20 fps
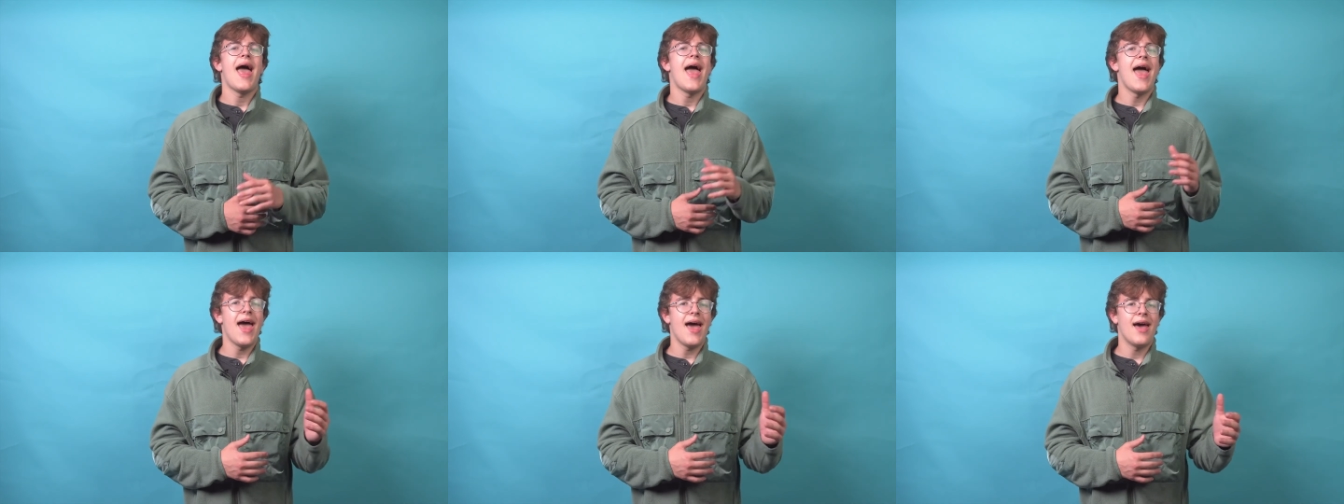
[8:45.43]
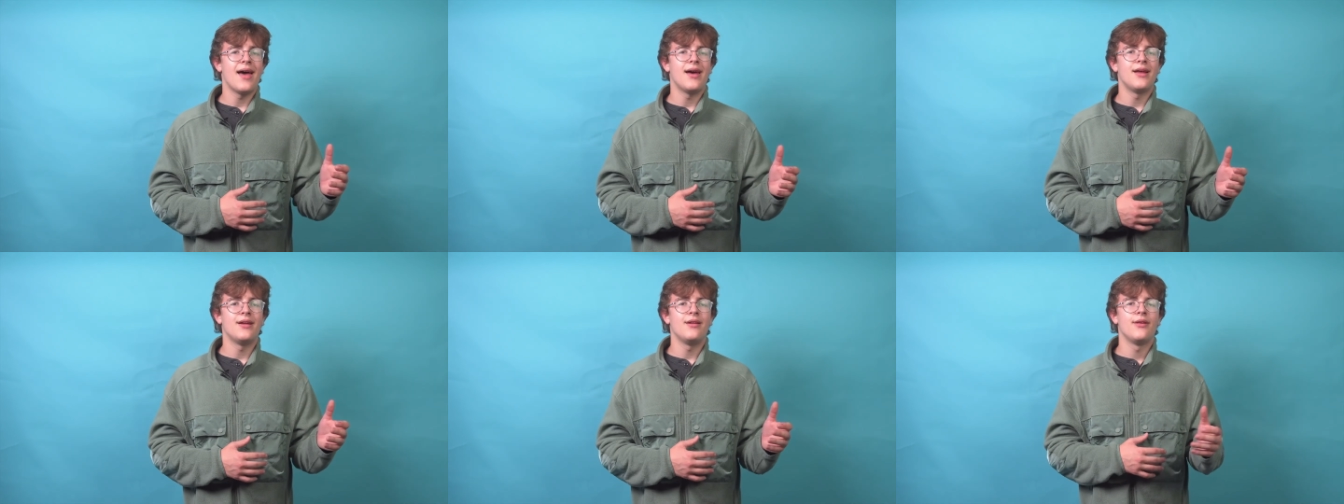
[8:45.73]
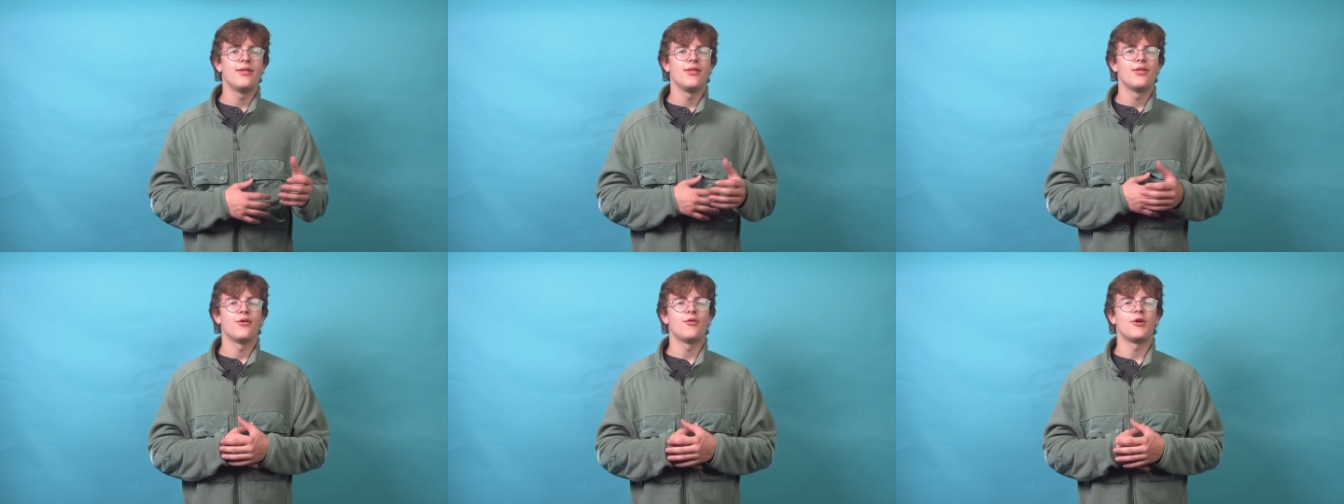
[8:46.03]

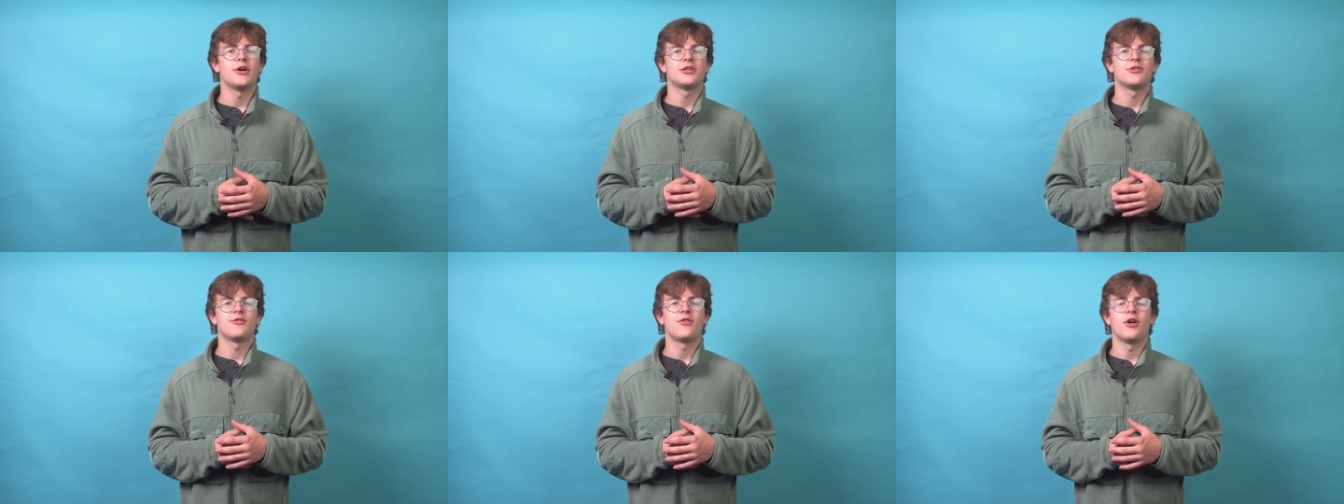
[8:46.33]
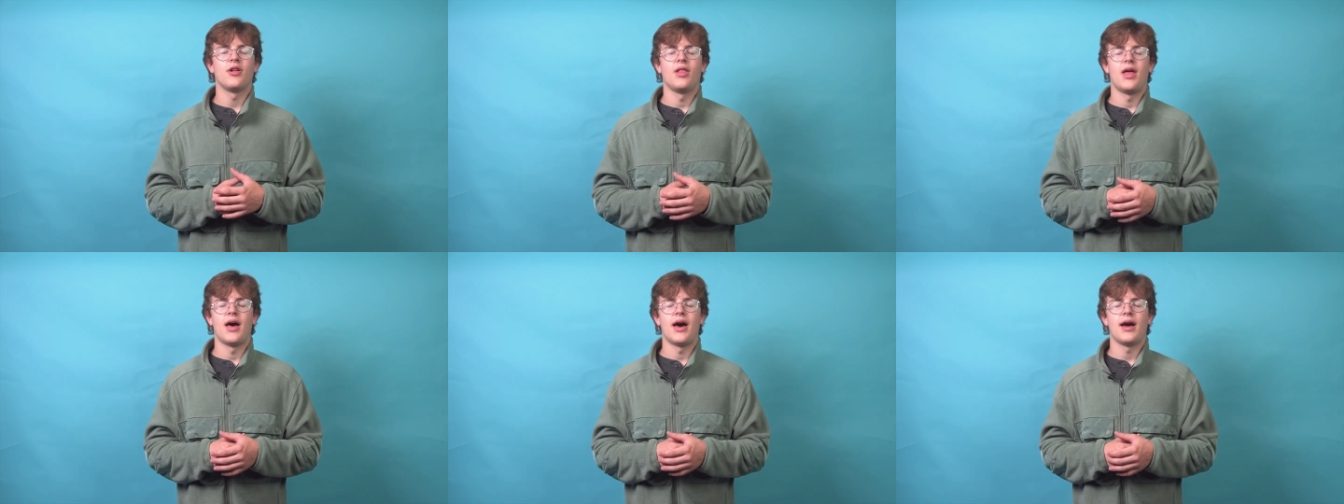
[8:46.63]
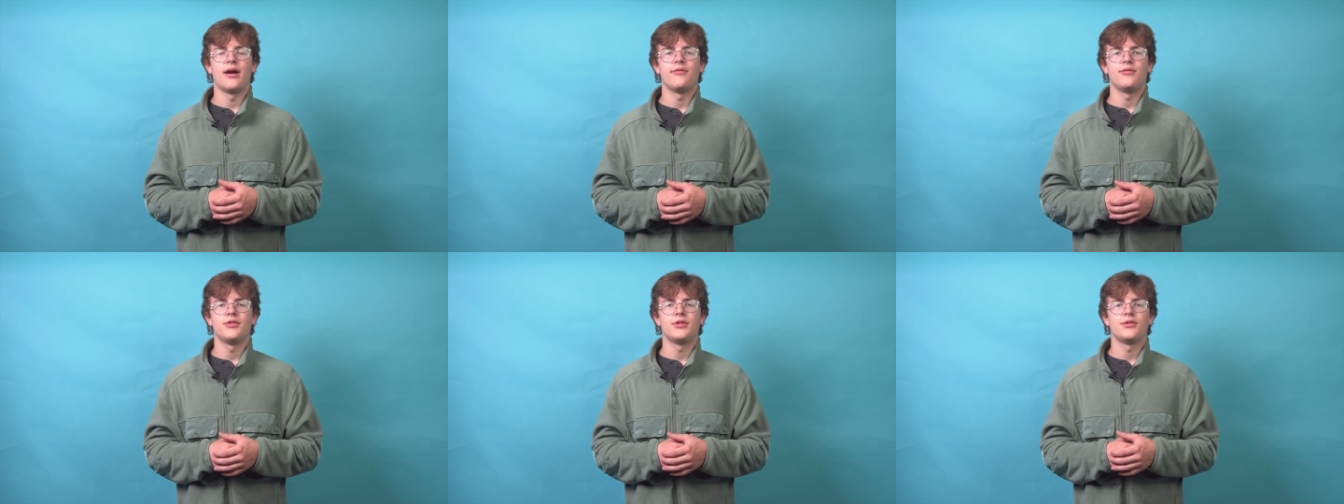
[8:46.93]
and the rest of our
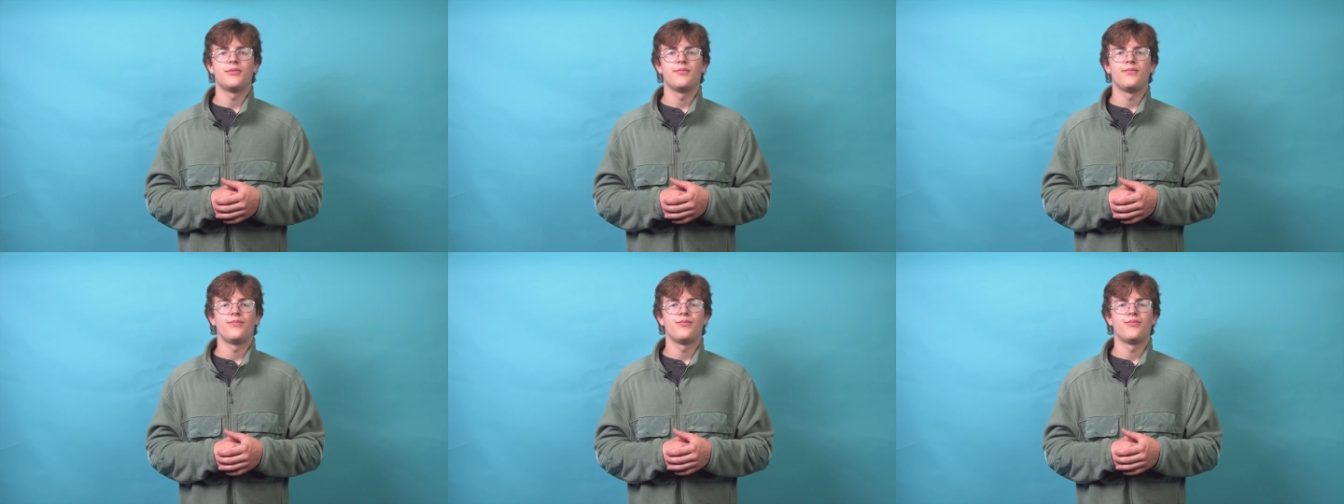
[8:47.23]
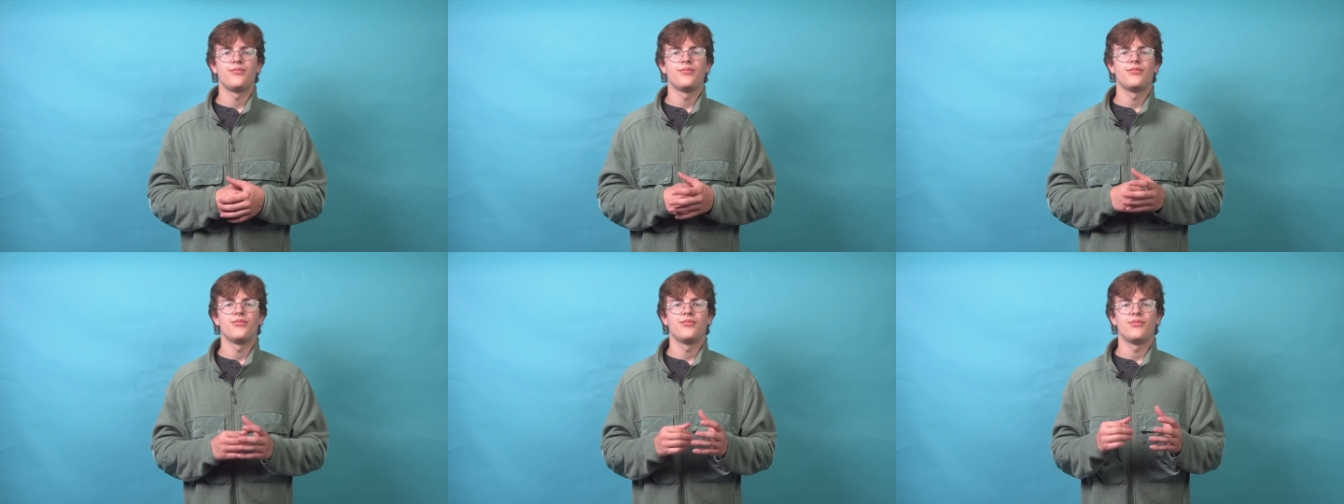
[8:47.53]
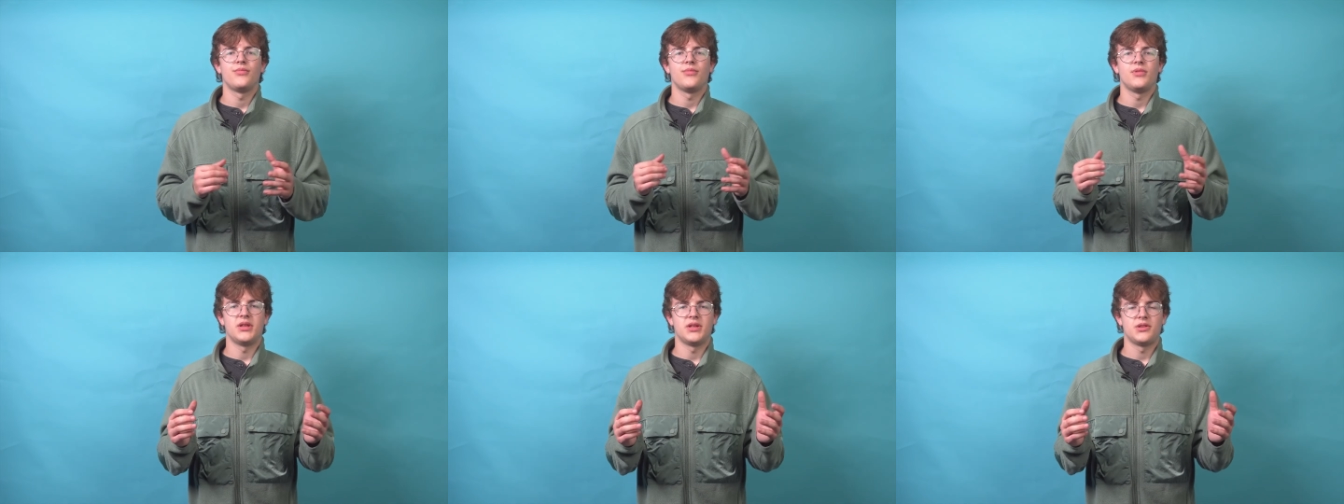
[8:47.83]
lives.
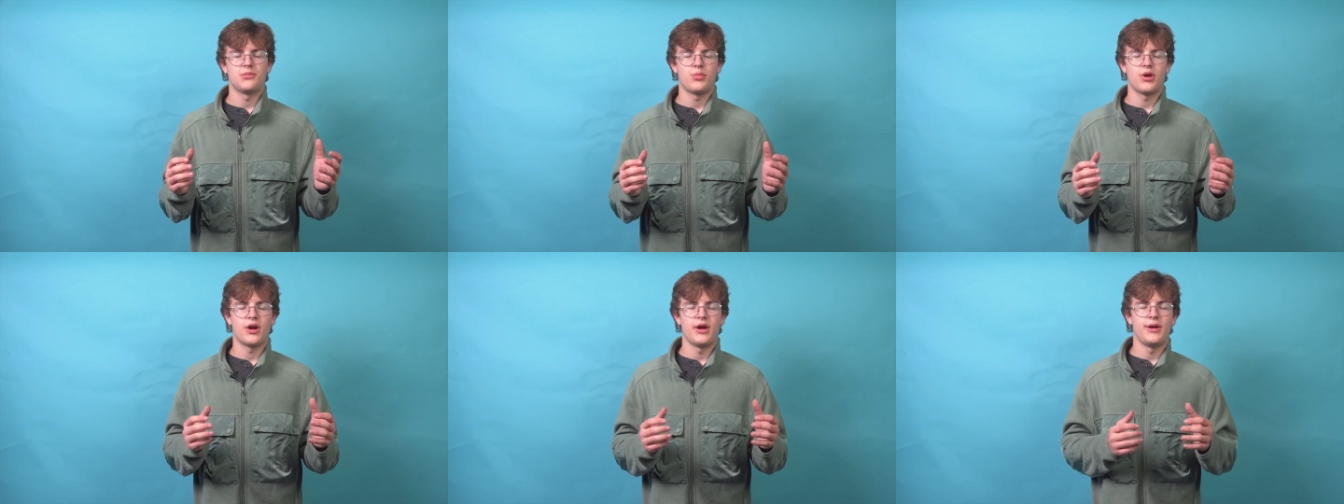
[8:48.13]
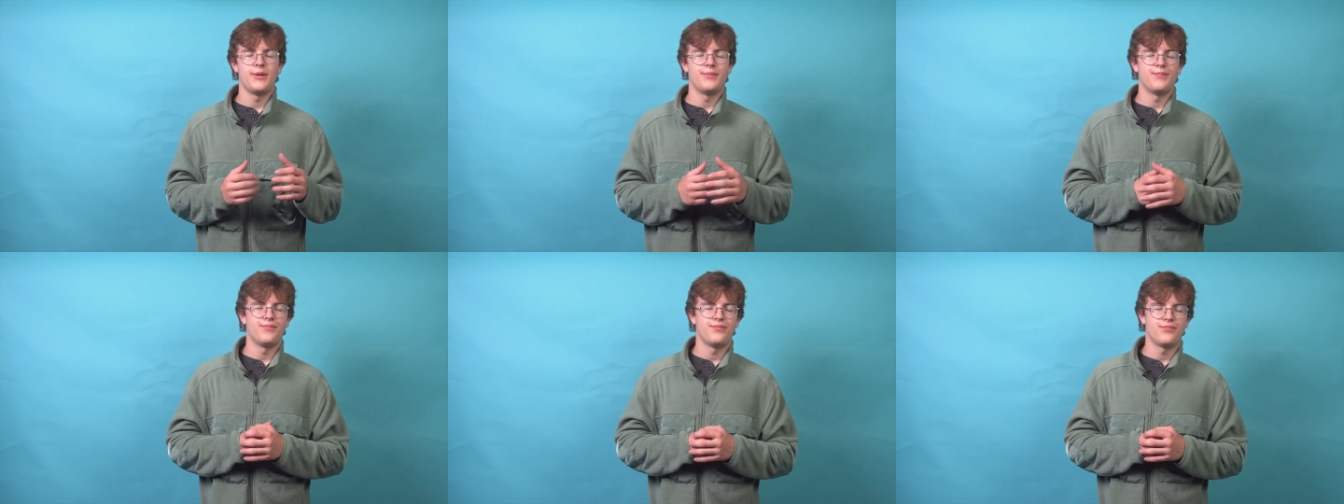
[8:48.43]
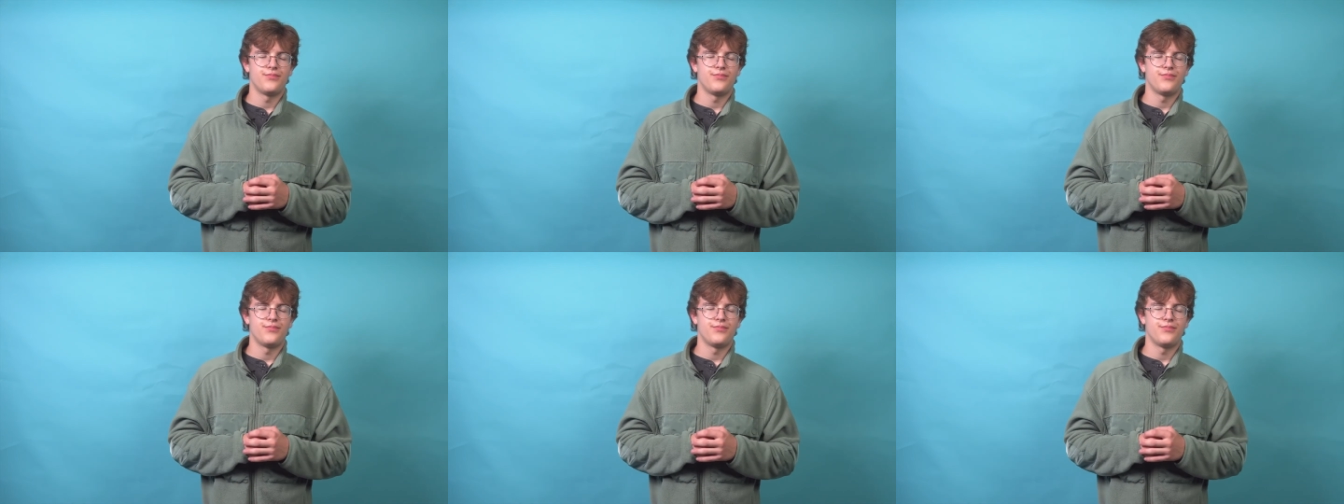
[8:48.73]
Let's pray.